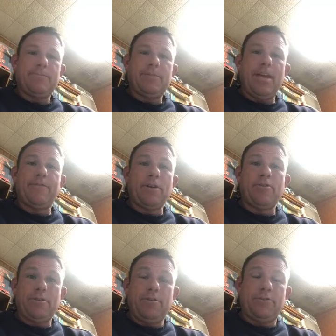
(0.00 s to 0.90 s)
Even
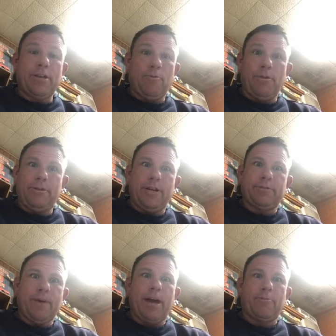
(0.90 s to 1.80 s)
though you say, well, it
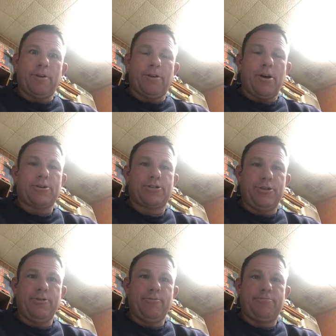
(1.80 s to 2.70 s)
doesn't matter what it costs
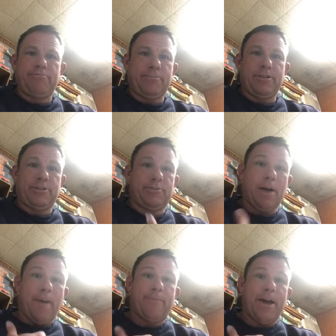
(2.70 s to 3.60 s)
you because
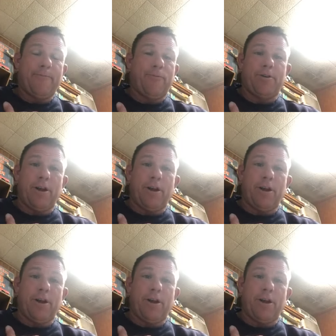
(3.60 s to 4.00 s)
I'm paying for it.